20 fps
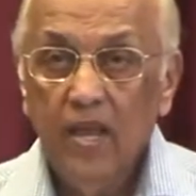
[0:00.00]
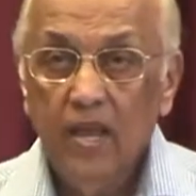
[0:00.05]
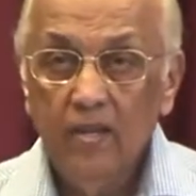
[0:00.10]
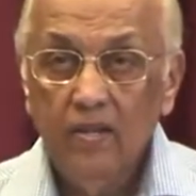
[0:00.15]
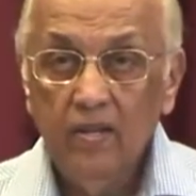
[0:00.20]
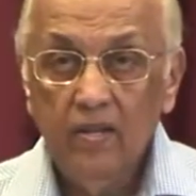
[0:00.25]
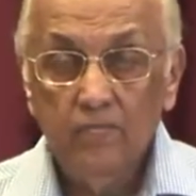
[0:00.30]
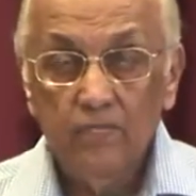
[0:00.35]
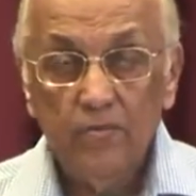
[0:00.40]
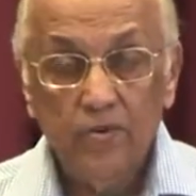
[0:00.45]

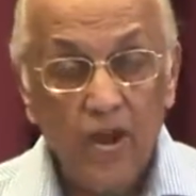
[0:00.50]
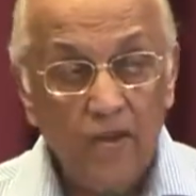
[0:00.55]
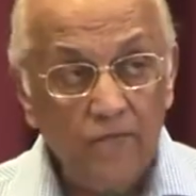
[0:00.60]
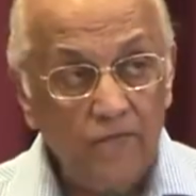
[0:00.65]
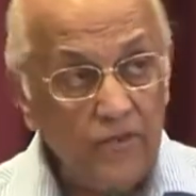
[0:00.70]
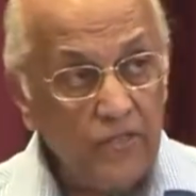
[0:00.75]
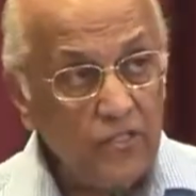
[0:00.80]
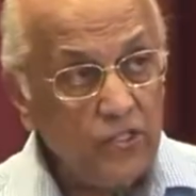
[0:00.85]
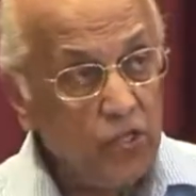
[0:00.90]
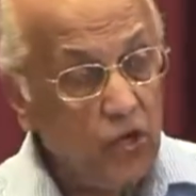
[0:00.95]
And the
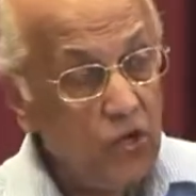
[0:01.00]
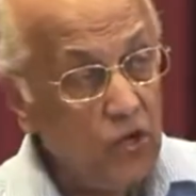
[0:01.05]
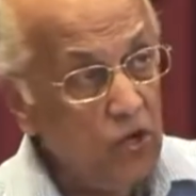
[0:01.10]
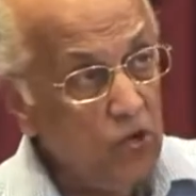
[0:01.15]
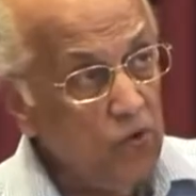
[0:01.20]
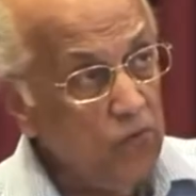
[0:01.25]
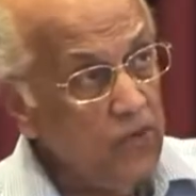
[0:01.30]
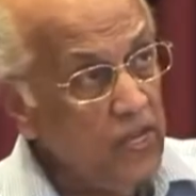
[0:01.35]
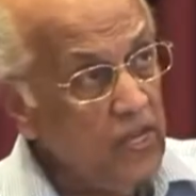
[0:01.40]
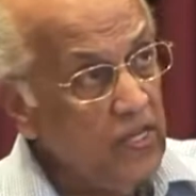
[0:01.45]
prophets
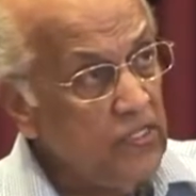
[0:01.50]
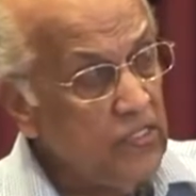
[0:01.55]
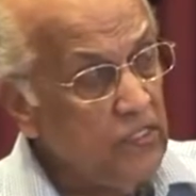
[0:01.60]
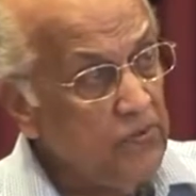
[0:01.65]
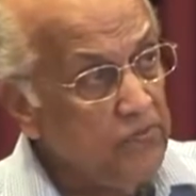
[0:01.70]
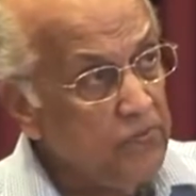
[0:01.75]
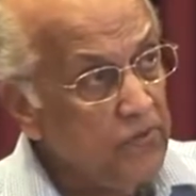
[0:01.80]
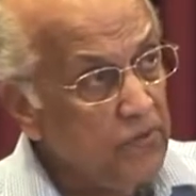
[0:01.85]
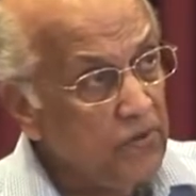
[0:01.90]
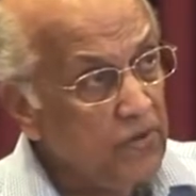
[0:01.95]

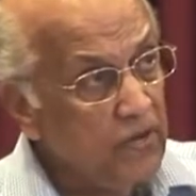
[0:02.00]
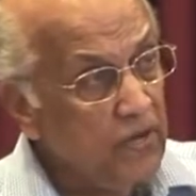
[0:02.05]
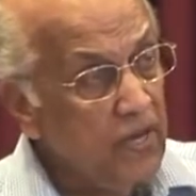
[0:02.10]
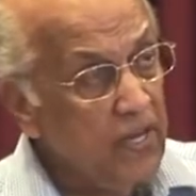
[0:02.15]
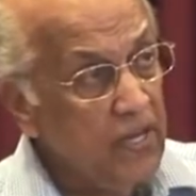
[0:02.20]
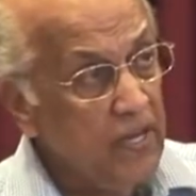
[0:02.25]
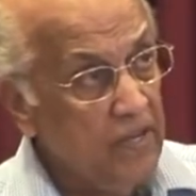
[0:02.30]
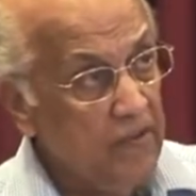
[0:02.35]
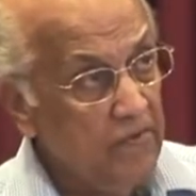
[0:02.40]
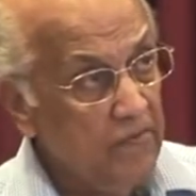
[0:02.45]
always
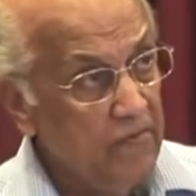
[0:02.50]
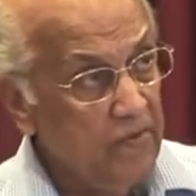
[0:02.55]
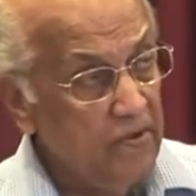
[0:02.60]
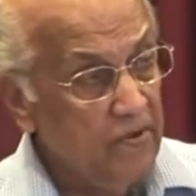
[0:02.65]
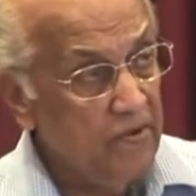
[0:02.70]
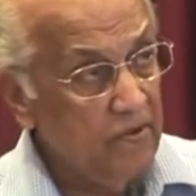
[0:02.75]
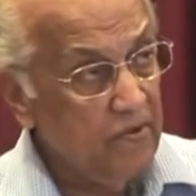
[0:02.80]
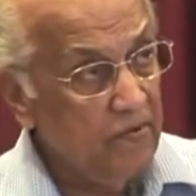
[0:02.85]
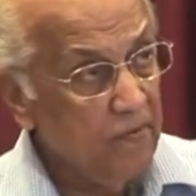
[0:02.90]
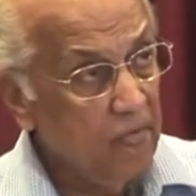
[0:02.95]
proclaimed